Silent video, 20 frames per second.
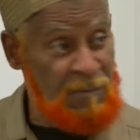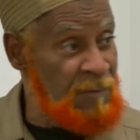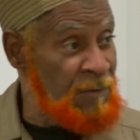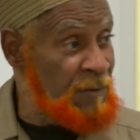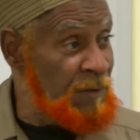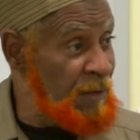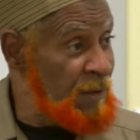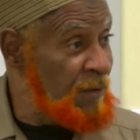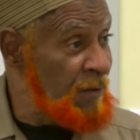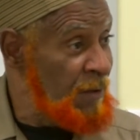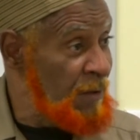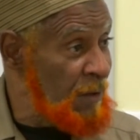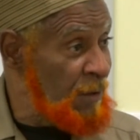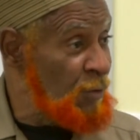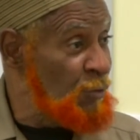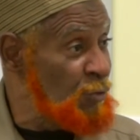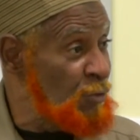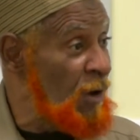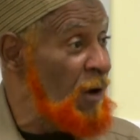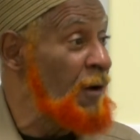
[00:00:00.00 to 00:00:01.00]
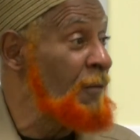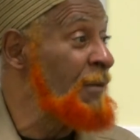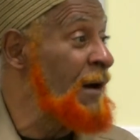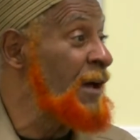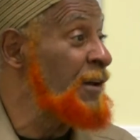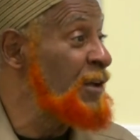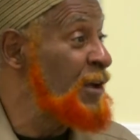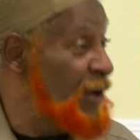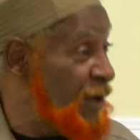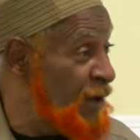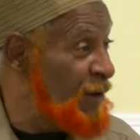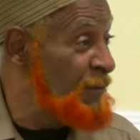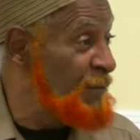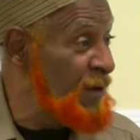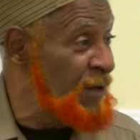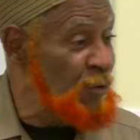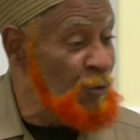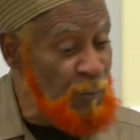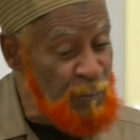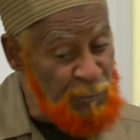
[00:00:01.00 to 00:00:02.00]
And you talk about him,
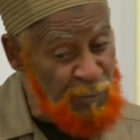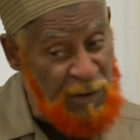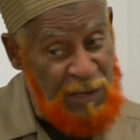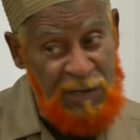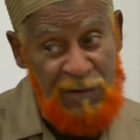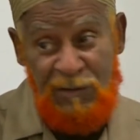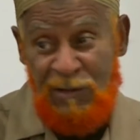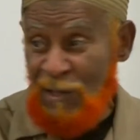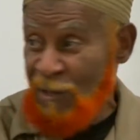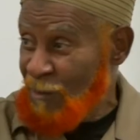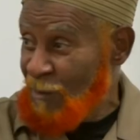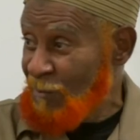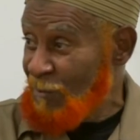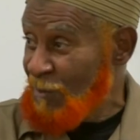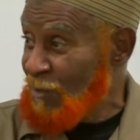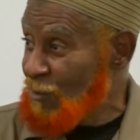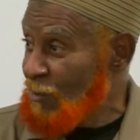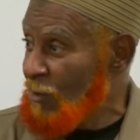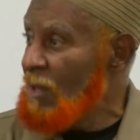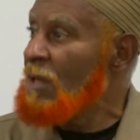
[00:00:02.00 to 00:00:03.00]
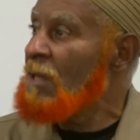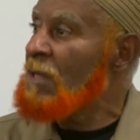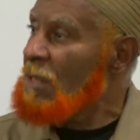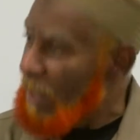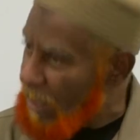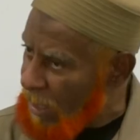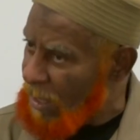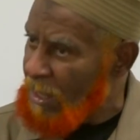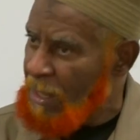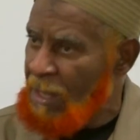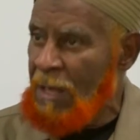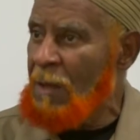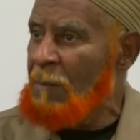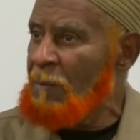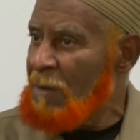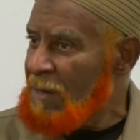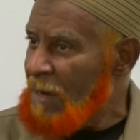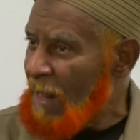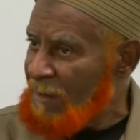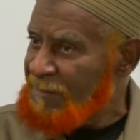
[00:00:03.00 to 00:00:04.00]
and you praise him, and
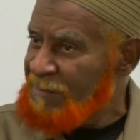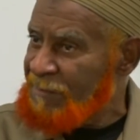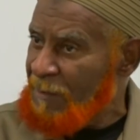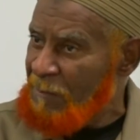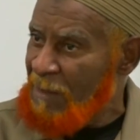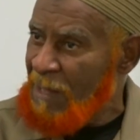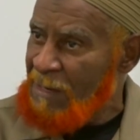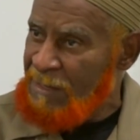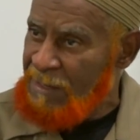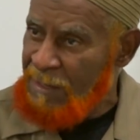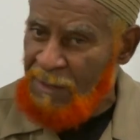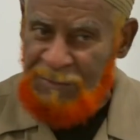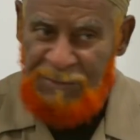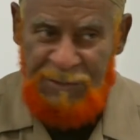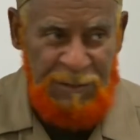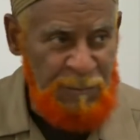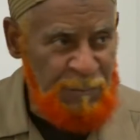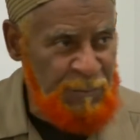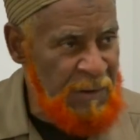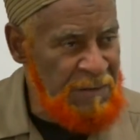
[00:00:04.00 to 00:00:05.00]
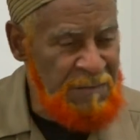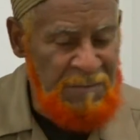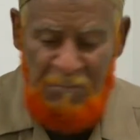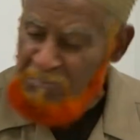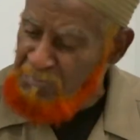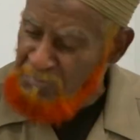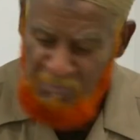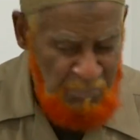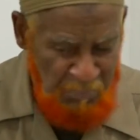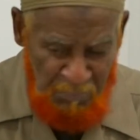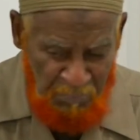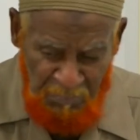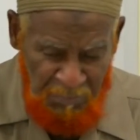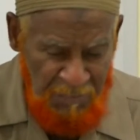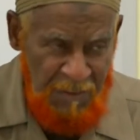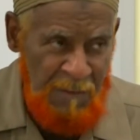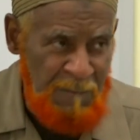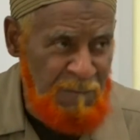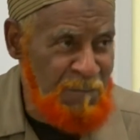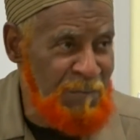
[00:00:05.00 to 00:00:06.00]
but not somebody else in his presence.
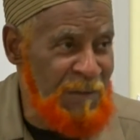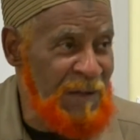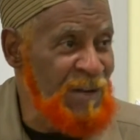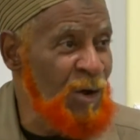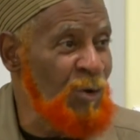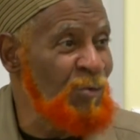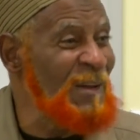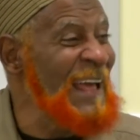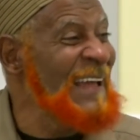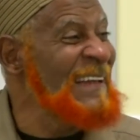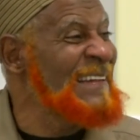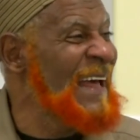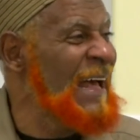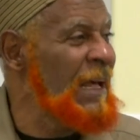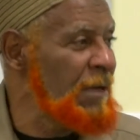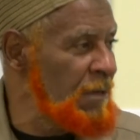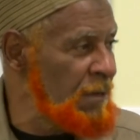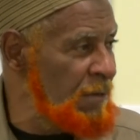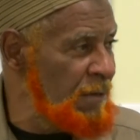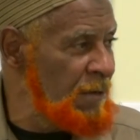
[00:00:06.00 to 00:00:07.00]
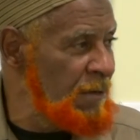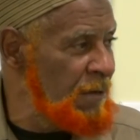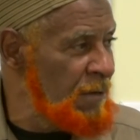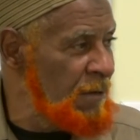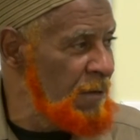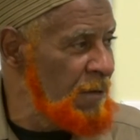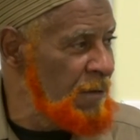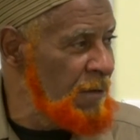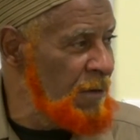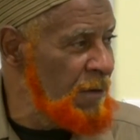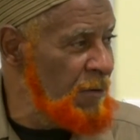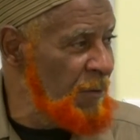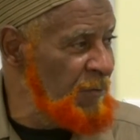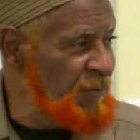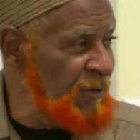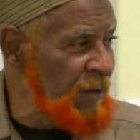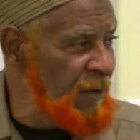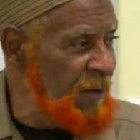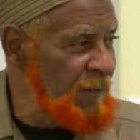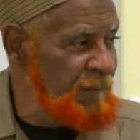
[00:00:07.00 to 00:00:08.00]
Men don't like that. You know what I'm
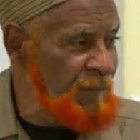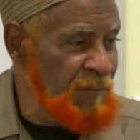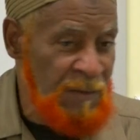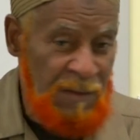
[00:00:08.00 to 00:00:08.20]
saying?